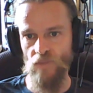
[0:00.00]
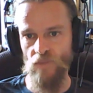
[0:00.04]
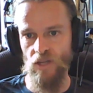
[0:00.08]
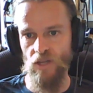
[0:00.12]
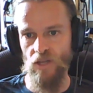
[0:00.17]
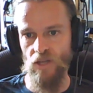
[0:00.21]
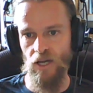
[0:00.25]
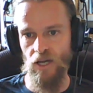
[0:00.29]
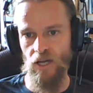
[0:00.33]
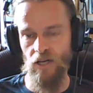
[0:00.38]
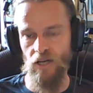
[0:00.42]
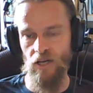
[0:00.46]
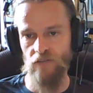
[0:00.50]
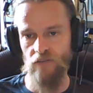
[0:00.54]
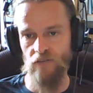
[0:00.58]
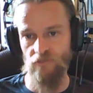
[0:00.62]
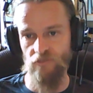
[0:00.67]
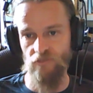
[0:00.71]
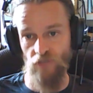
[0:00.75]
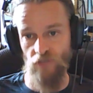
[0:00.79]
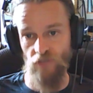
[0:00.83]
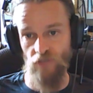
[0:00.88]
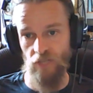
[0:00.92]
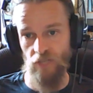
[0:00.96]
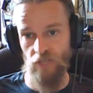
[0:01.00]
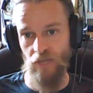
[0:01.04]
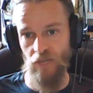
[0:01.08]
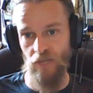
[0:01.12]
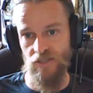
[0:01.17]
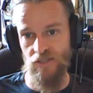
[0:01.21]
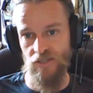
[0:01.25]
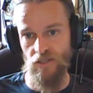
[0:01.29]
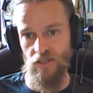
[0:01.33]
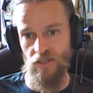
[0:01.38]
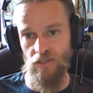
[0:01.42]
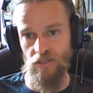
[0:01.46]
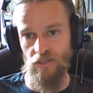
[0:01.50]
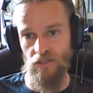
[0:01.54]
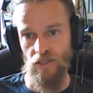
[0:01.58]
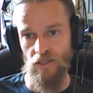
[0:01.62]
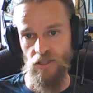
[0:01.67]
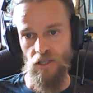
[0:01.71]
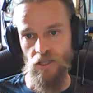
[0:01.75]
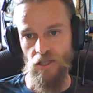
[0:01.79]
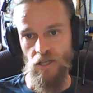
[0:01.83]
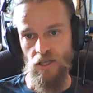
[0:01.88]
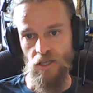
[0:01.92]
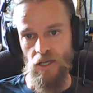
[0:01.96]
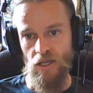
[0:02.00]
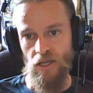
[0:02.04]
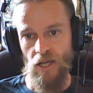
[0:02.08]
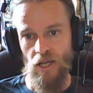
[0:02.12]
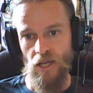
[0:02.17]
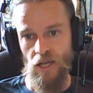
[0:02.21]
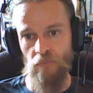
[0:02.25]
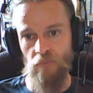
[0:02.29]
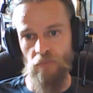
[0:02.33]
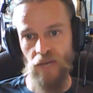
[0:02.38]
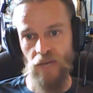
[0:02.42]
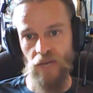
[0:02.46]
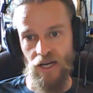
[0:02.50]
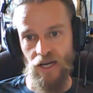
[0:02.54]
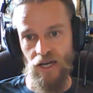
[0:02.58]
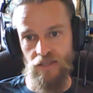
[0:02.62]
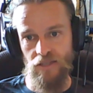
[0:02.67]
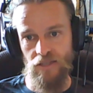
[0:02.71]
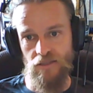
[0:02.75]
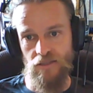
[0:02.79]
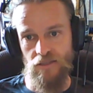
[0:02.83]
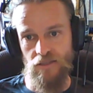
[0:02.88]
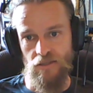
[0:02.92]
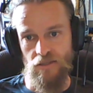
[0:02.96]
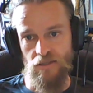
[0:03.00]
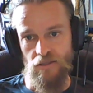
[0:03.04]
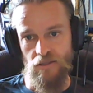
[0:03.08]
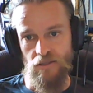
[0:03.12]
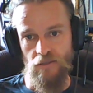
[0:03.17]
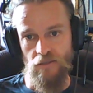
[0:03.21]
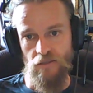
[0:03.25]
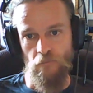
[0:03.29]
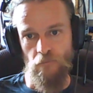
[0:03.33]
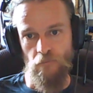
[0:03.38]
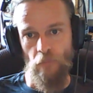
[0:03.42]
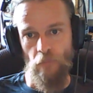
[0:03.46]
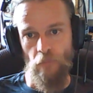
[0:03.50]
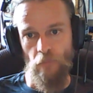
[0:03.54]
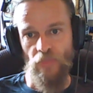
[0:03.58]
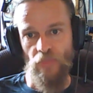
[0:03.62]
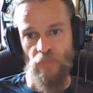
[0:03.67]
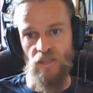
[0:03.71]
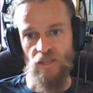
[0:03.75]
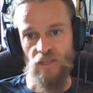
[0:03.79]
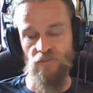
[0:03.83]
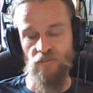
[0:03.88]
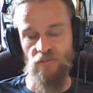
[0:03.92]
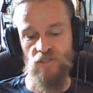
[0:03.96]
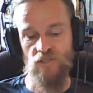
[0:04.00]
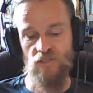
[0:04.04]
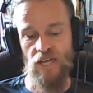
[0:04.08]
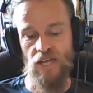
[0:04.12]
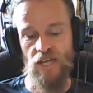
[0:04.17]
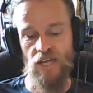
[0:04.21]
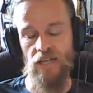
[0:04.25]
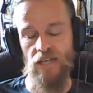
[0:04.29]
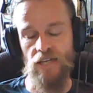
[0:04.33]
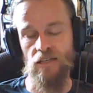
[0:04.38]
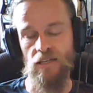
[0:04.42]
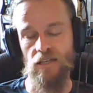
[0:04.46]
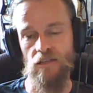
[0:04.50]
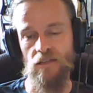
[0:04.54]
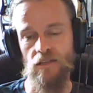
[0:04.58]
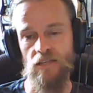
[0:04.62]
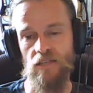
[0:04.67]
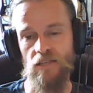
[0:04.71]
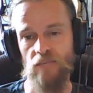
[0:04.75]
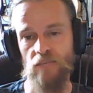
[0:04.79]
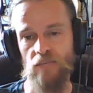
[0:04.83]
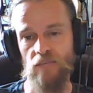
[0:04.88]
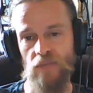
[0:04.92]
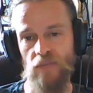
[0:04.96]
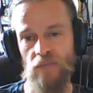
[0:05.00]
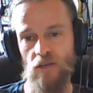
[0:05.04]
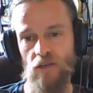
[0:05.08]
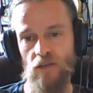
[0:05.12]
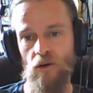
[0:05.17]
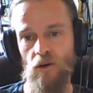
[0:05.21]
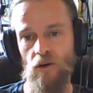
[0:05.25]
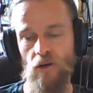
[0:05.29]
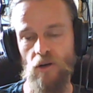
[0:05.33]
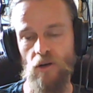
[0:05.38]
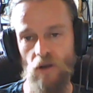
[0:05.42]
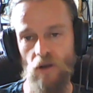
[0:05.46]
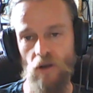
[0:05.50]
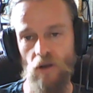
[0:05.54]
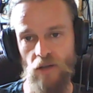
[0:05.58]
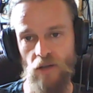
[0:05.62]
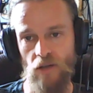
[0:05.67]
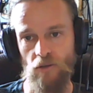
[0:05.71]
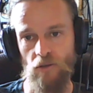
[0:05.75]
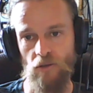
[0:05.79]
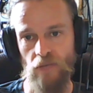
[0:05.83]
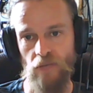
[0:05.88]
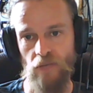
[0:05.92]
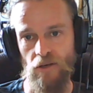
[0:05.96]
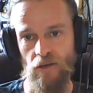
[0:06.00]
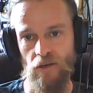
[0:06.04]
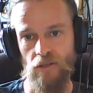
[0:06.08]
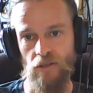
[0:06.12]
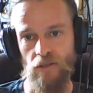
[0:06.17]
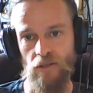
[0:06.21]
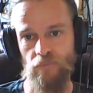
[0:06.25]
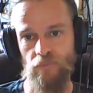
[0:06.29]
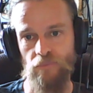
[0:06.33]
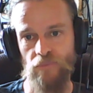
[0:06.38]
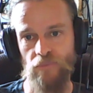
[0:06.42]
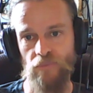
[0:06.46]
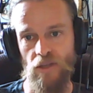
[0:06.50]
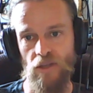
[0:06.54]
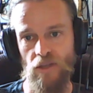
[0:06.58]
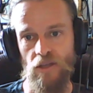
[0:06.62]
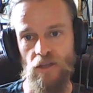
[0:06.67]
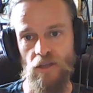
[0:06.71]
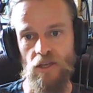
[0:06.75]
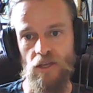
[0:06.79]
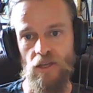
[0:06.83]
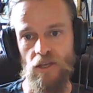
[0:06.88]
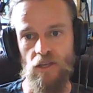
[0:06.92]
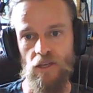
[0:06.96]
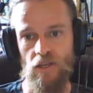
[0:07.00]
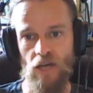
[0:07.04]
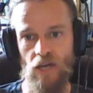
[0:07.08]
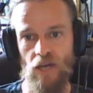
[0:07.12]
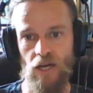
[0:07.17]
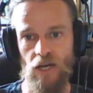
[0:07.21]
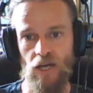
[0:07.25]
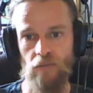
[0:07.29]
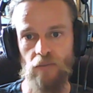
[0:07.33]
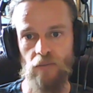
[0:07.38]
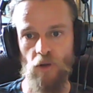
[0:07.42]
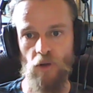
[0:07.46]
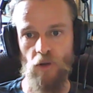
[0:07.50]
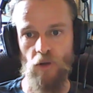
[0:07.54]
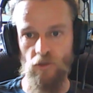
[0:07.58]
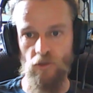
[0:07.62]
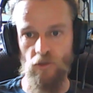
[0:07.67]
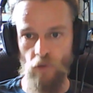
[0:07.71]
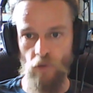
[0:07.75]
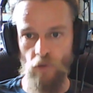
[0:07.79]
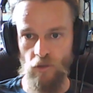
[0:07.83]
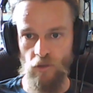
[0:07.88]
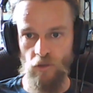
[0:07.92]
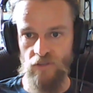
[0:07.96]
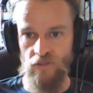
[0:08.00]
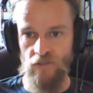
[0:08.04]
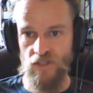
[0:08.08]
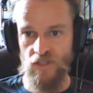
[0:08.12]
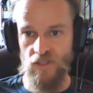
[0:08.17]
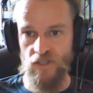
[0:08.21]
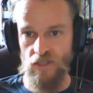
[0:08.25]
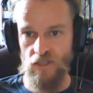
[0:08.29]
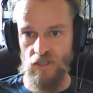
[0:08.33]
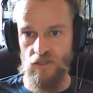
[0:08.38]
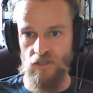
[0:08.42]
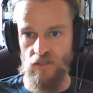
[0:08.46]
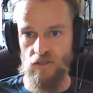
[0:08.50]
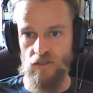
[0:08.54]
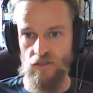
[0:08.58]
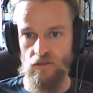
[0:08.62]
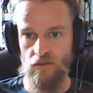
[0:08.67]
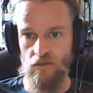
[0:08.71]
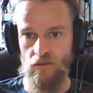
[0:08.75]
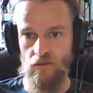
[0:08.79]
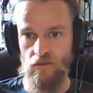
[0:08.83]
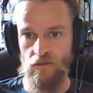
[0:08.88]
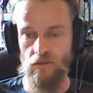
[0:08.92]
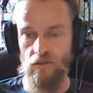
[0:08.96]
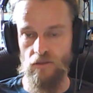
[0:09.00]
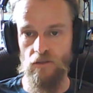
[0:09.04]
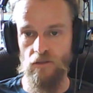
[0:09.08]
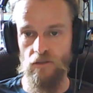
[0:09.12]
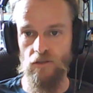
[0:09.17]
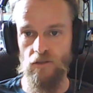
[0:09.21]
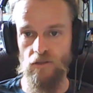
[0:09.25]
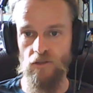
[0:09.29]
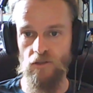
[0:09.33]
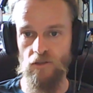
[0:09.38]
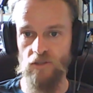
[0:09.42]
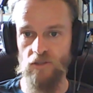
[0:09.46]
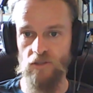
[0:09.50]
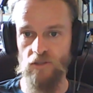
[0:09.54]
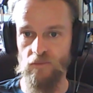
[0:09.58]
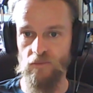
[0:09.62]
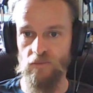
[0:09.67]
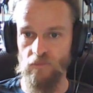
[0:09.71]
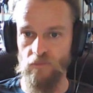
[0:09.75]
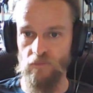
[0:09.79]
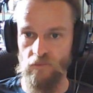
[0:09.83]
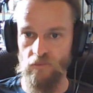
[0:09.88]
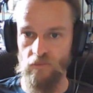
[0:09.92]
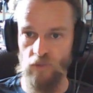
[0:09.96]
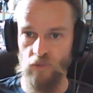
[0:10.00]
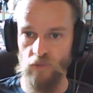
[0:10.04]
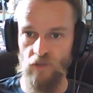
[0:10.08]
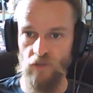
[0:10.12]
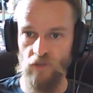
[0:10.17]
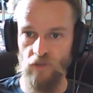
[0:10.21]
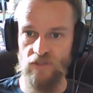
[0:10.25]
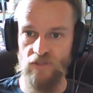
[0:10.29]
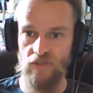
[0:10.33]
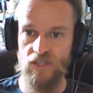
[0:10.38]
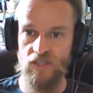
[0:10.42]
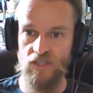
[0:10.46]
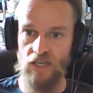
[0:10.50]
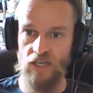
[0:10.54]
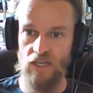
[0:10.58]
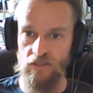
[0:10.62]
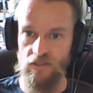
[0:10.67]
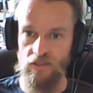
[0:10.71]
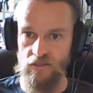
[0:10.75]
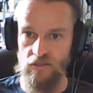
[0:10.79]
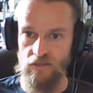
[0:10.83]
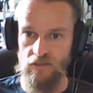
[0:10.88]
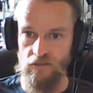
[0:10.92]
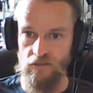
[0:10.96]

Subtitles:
for free, basically. But if you take the Pink Horror Icon Bearer, on a roll of a 6, you can pull off a second